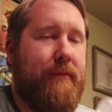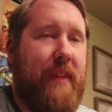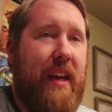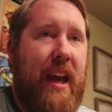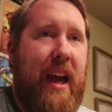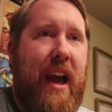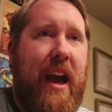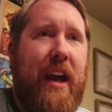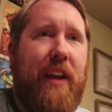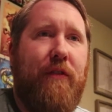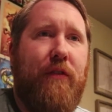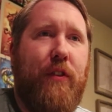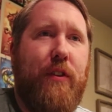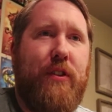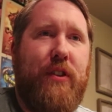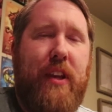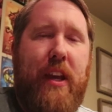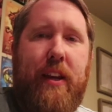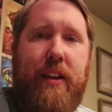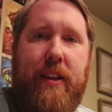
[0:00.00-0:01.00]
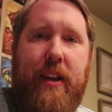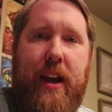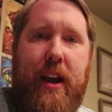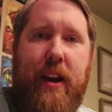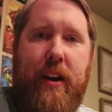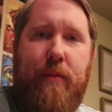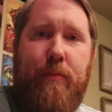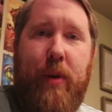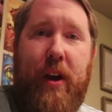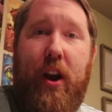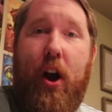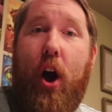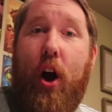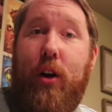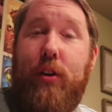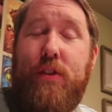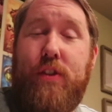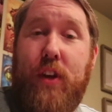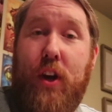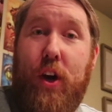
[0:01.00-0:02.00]
ad for skincare, but
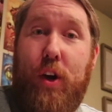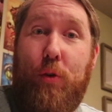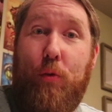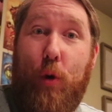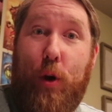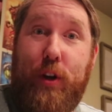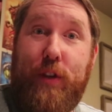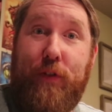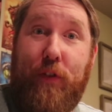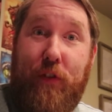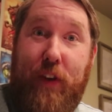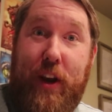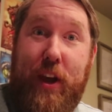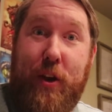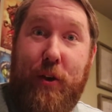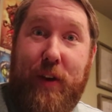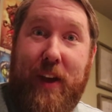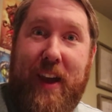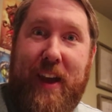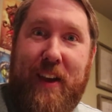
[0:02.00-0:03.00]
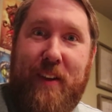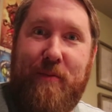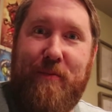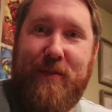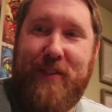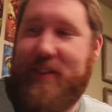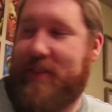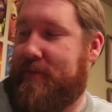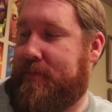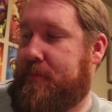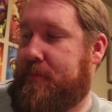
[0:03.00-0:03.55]
also works for video games.